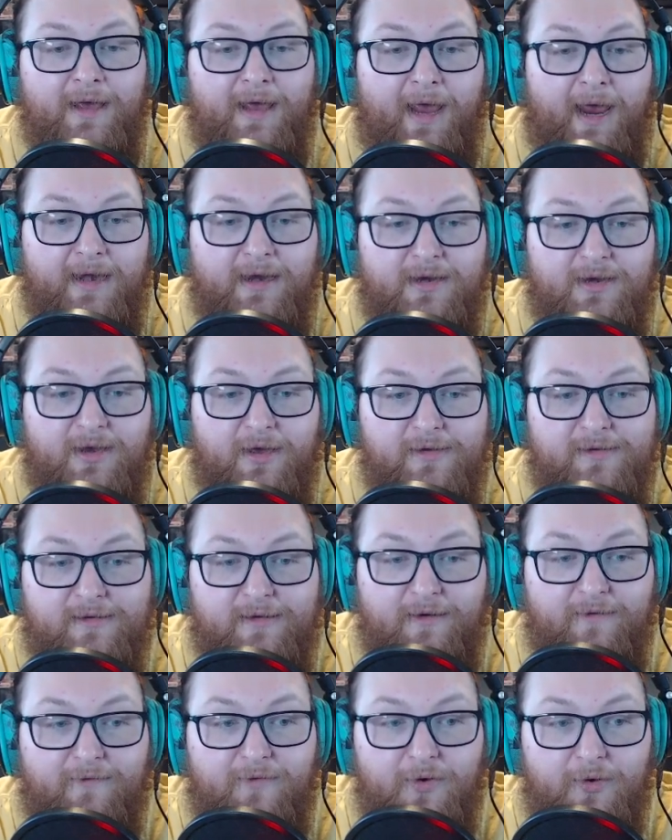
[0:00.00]
and it does
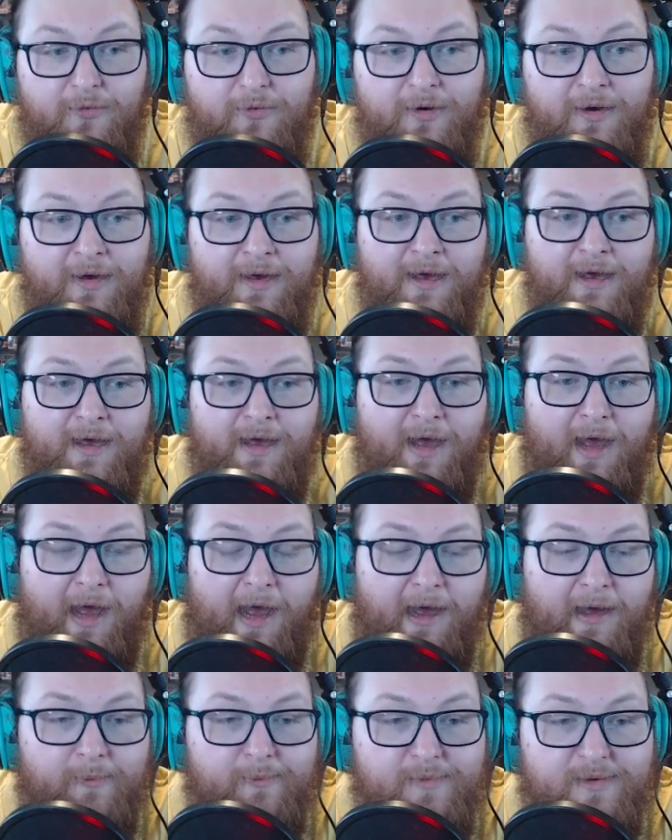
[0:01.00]
give you
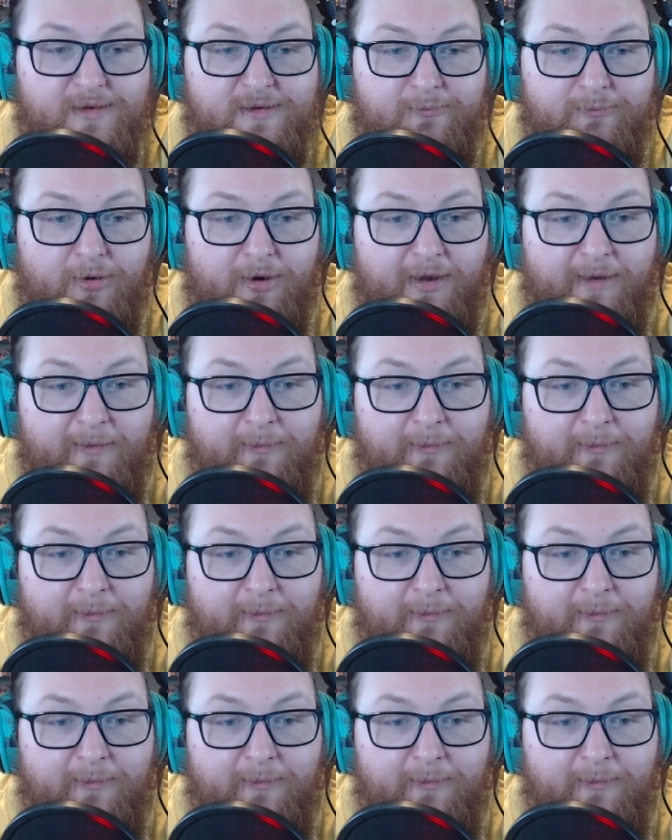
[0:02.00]
some pretty